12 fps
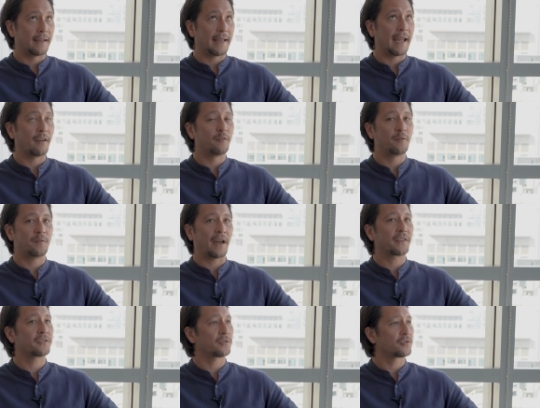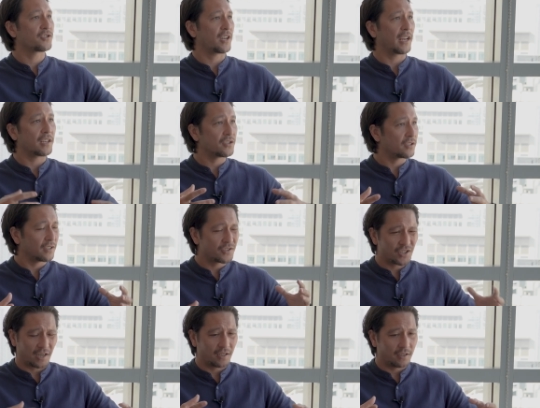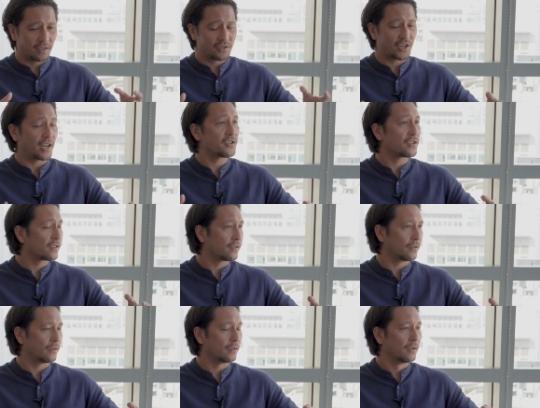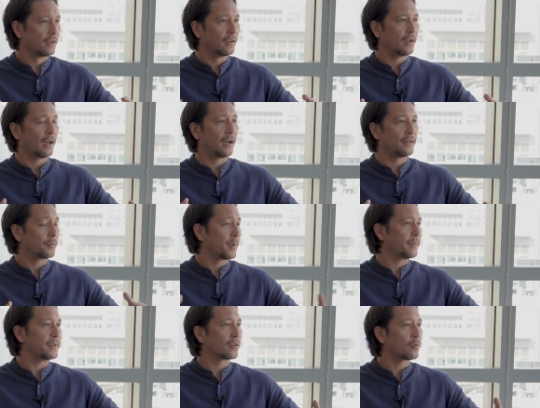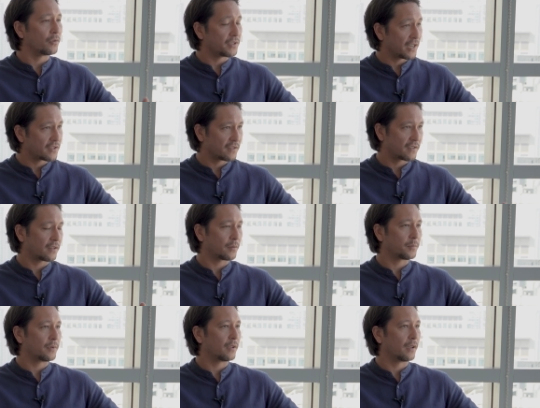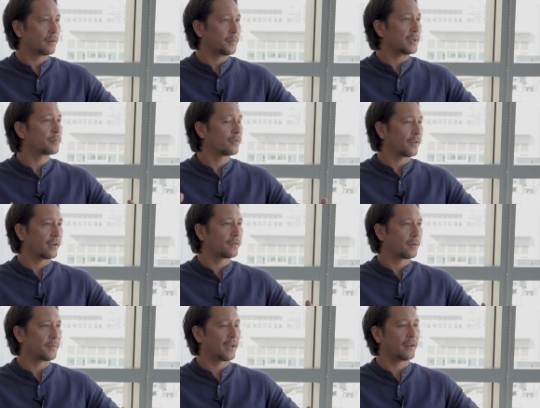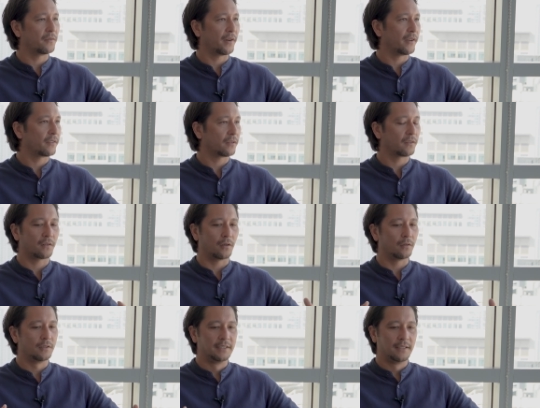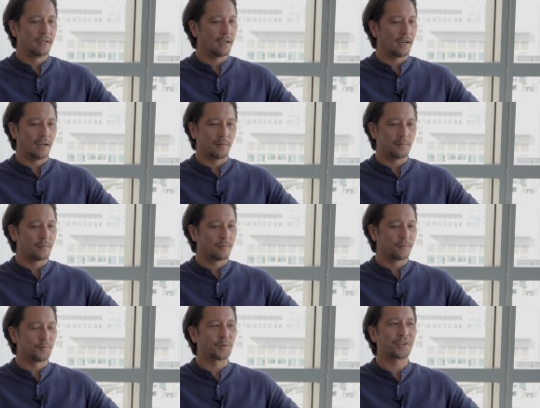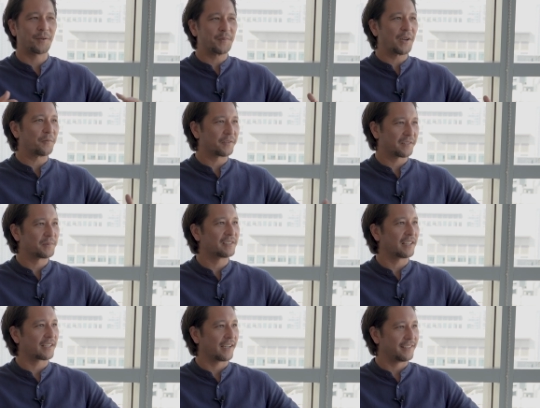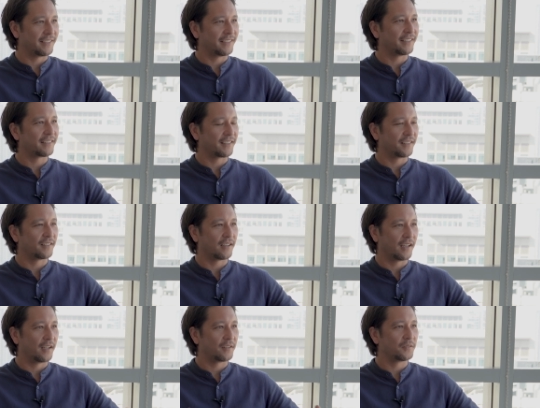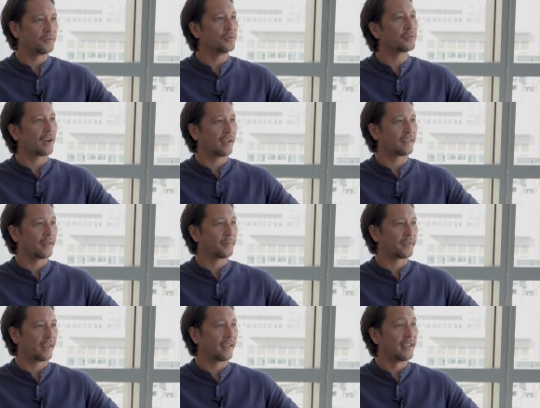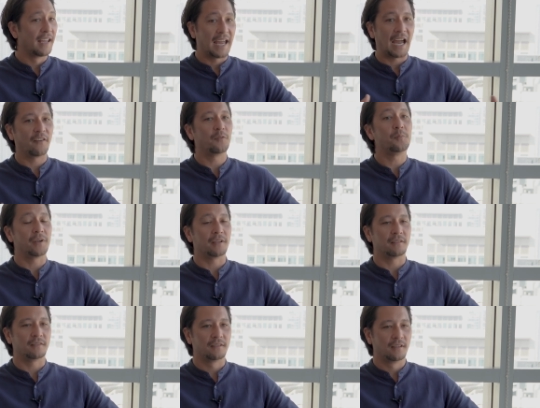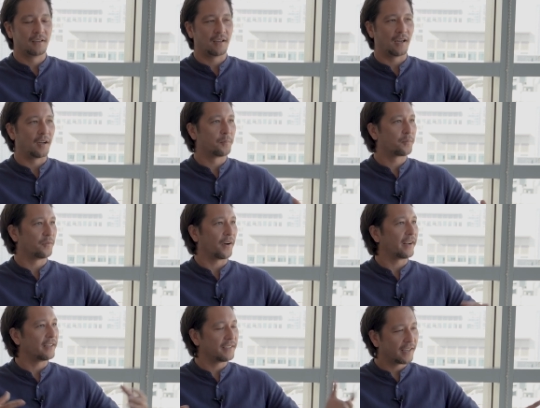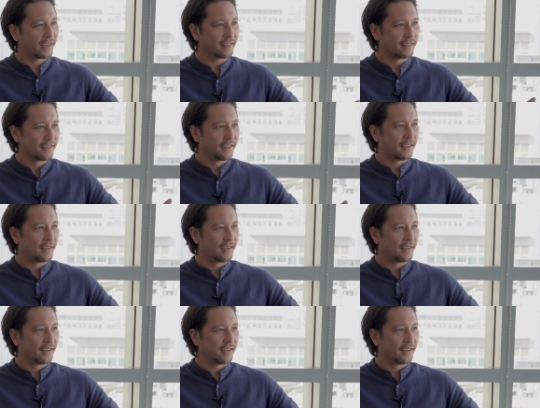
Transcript: have faster change cha uh, changes to uh, the, maybe the quotations that they're uh, being provided from that advisor. So. Um, we're coming out with some slick ideas mm-hmm. and uh, new concepts that haven't been uh, provided yet